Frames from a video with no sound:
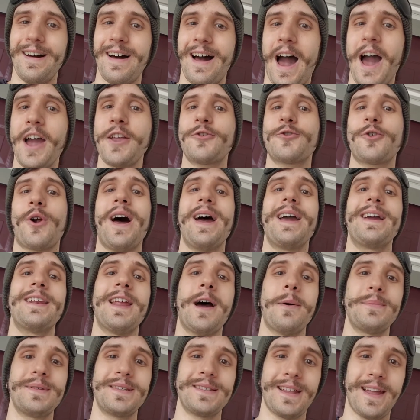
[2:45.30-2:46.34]
I try and
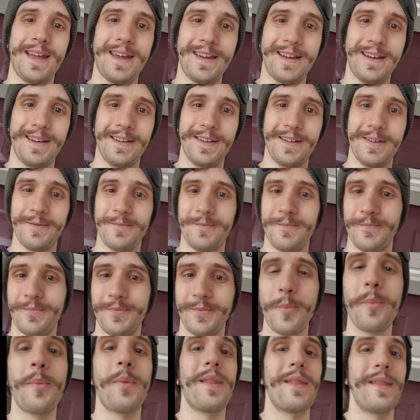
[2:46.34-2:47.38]
abstain.
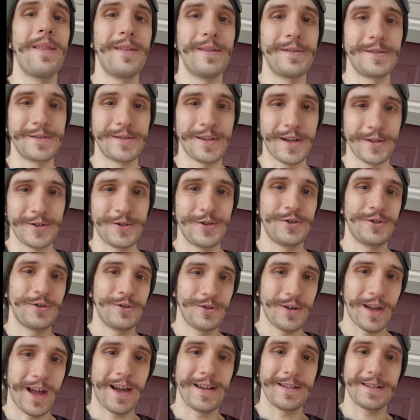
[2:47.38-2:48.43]
Such
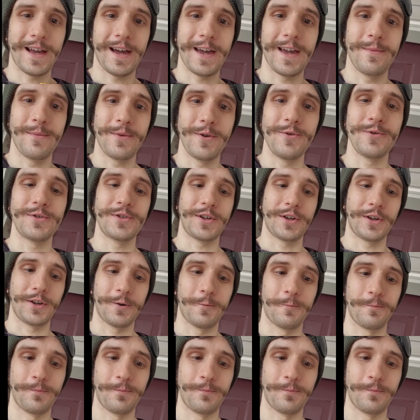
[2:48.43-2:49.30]
as I am using